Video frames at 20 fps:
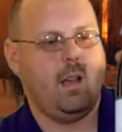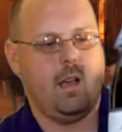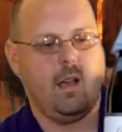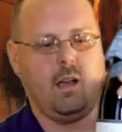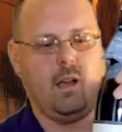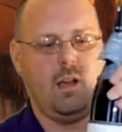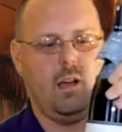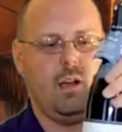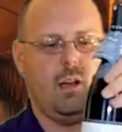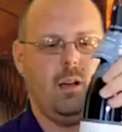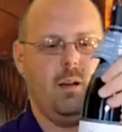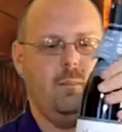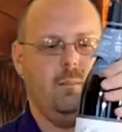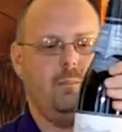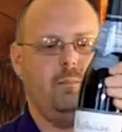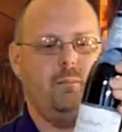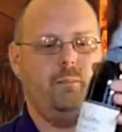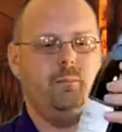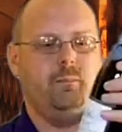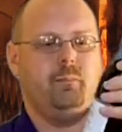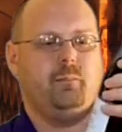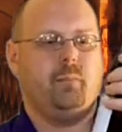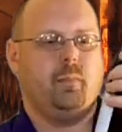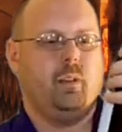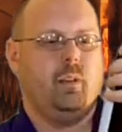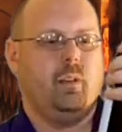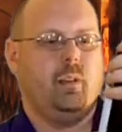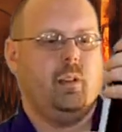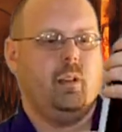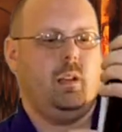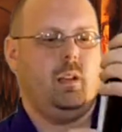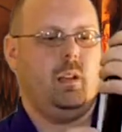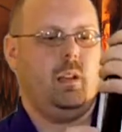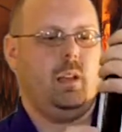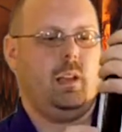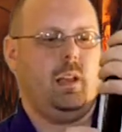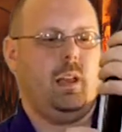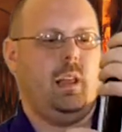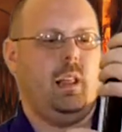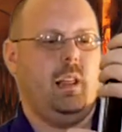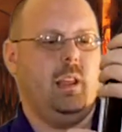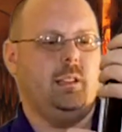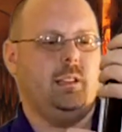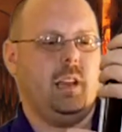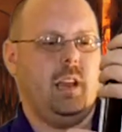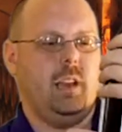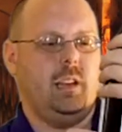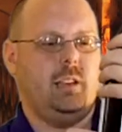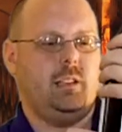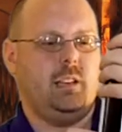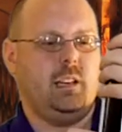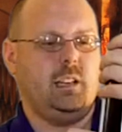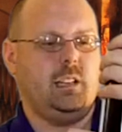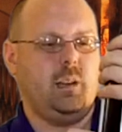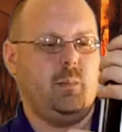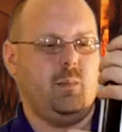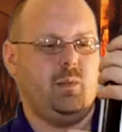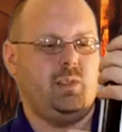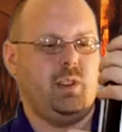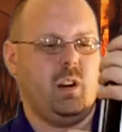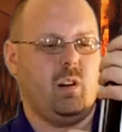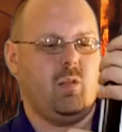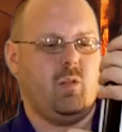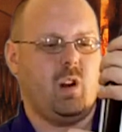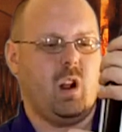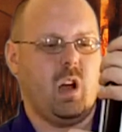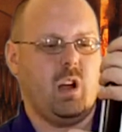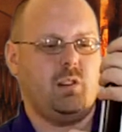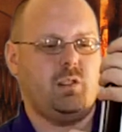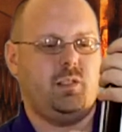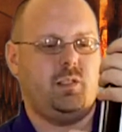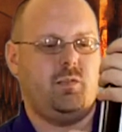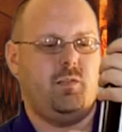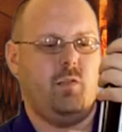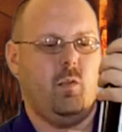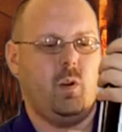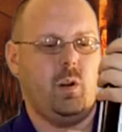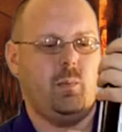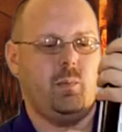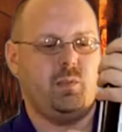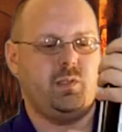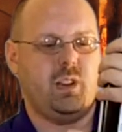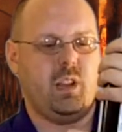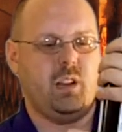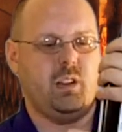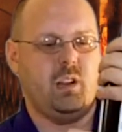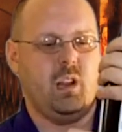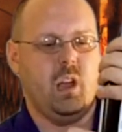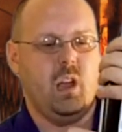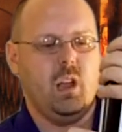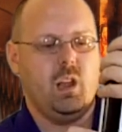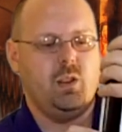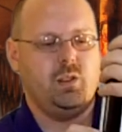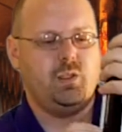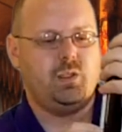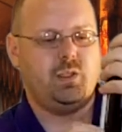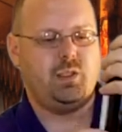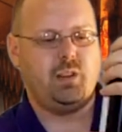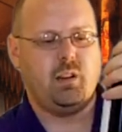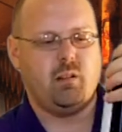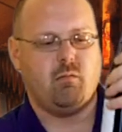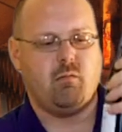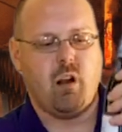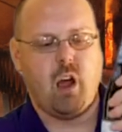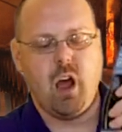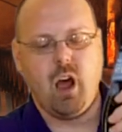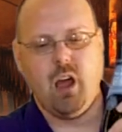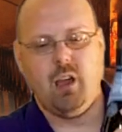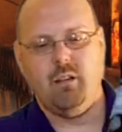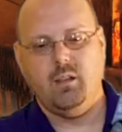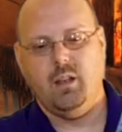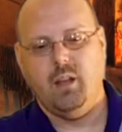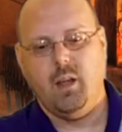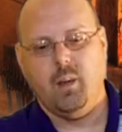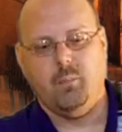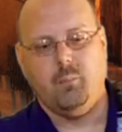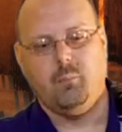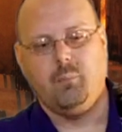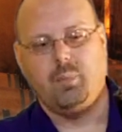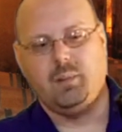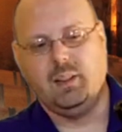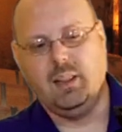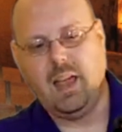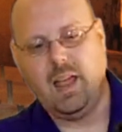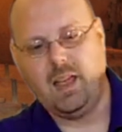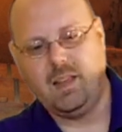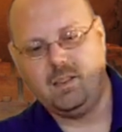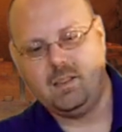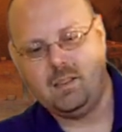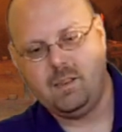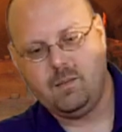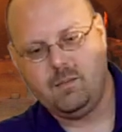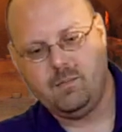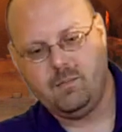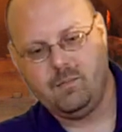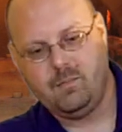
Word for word: Um, it is a 60% Grenache, 40% Syrah blend.